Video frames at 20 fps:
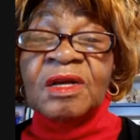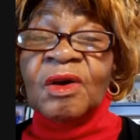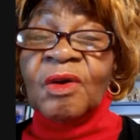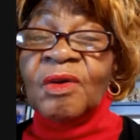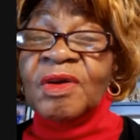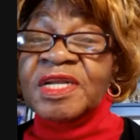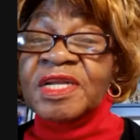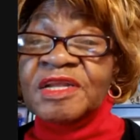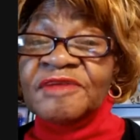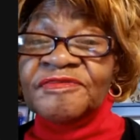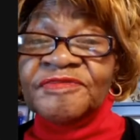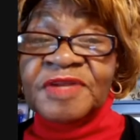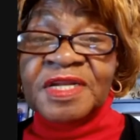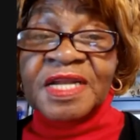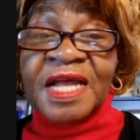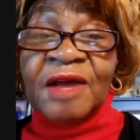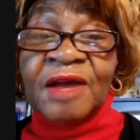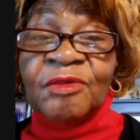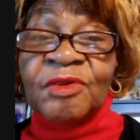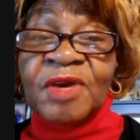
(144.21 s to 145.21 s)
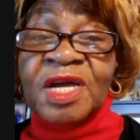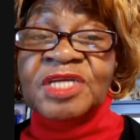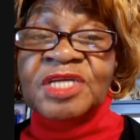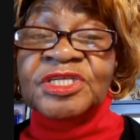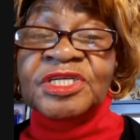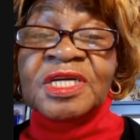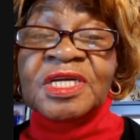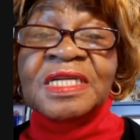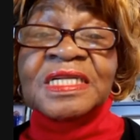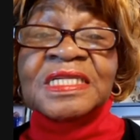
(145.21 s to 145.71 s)
going different
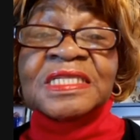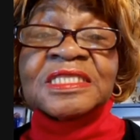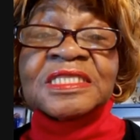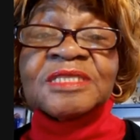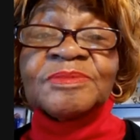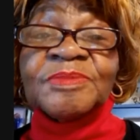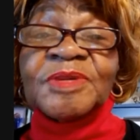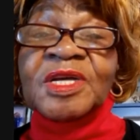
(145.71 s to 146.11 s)
directions